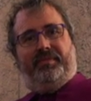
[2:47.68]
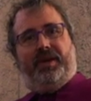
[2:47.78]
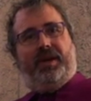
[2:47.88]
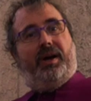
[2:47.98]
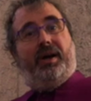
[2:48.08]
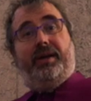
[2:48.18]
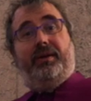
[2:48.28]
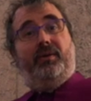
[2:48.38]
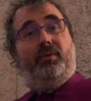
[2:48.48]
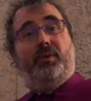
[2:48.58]
May
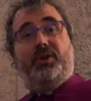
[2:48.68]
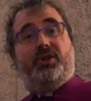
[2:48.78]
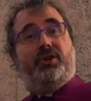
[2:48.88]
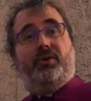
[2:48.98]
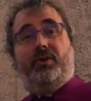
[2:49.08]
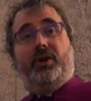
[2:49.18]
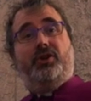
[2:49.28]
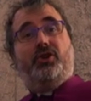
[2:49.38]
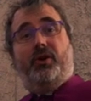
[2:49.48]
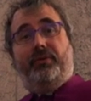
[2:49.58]
I wish you a
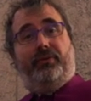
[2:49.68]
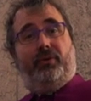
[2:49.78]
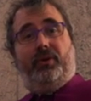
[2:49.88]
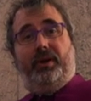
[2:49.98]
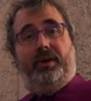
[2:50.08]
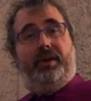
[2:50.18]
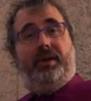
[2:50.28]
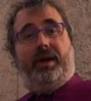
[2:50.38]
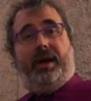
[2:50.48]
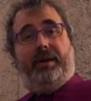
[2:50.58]
joyful
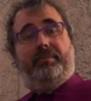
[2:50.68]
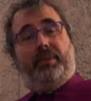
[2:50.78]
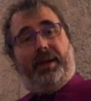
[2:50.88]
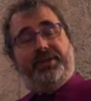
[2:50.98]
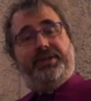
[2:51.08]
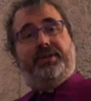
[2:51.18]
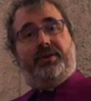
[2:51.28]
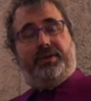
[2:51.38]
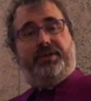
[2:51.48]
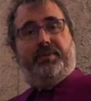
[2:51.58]
and blessed
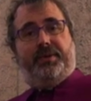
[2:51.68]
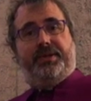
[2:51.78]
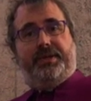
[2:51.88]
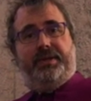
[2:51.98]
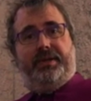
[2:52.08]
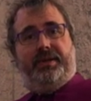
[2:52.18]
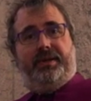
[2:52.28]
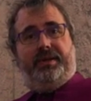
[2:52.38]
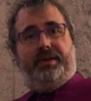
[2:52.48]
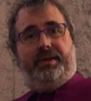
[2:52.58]
Christmas,
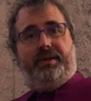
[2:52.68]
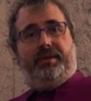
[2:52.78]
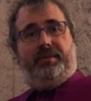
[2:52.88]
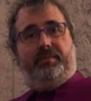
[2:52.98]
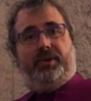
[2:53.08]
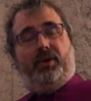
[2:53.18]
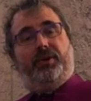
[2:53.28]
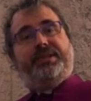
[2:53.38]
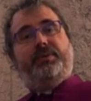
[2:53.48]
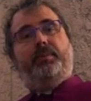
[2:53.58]
but
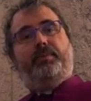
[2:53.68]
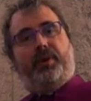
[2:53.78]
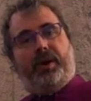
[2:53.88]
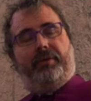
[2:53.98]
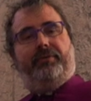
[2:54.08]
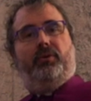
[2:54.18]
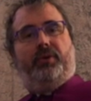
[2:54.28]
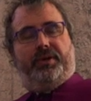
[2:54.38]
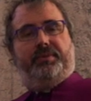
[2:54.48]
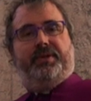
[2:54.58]
also a prayerful
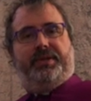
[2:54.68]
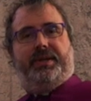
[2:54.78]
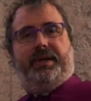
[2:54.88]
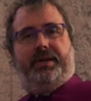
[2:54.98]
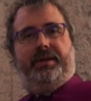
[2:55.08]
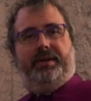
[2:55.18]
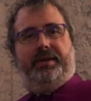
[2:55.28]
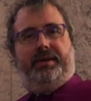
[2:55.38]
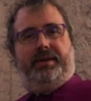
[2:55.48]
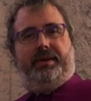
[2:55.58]
Christmastide,
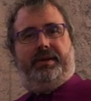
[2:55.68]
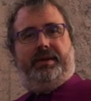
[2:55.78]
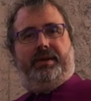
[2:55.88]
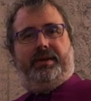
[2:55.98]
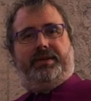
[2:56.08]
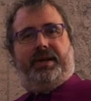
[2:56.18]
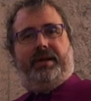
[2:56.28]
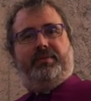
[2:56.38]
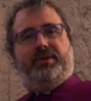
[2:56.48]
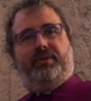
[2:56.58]
a
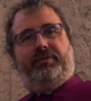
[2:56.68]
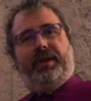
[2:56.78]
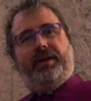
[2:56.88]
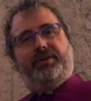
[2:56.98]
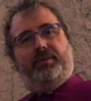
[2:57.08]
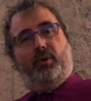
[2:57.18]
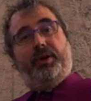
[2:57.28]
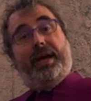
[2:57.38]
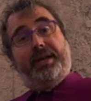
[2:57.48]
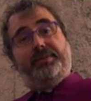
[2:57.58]
time to reflect on
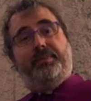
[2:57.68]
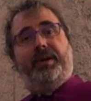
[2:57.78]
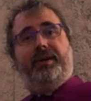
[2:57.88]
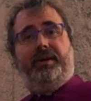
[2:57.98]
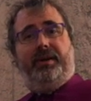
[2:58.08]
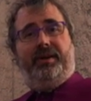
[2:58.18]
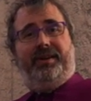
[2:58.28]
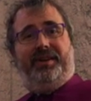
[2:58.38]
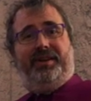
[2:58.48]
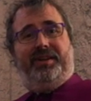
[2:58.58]
what has been
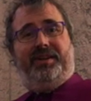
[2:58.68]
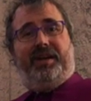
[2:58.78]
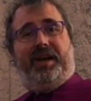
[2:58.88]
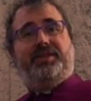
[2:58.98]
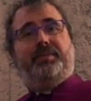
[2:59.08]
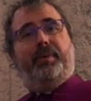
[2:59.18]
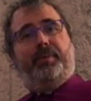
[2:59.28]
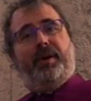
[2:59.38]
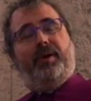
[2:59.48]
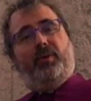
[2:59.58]
and to
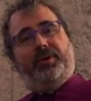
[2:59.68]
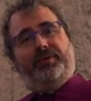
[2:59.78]
prepare